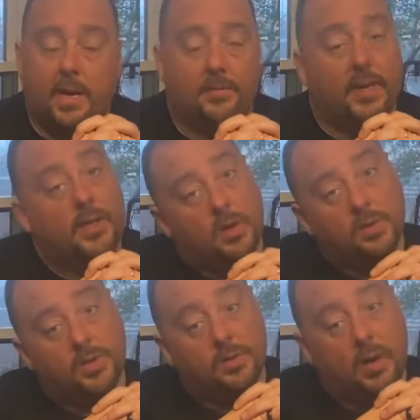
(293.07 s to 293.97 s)
If they
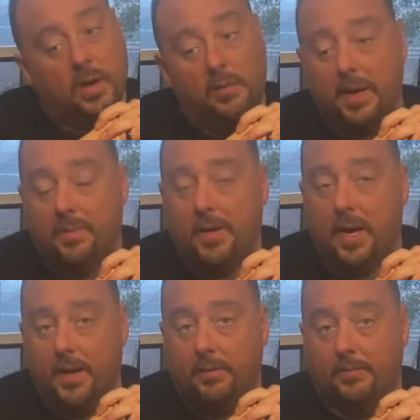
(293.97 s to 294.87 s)
don't do well, maybe
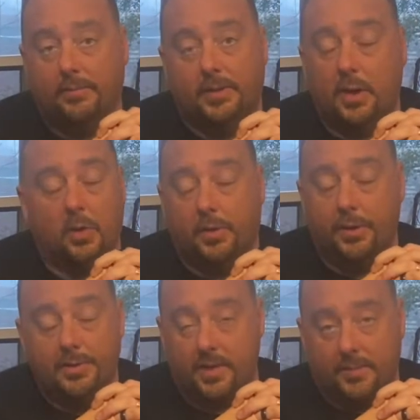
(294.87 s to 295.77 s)
I don't
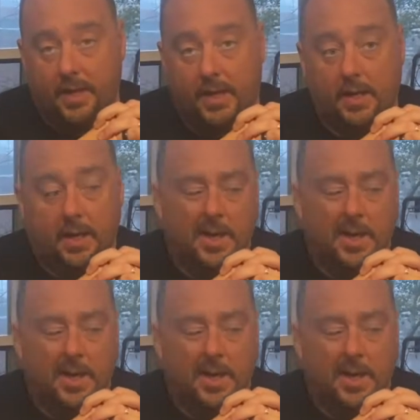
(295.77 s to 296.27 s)
use them again.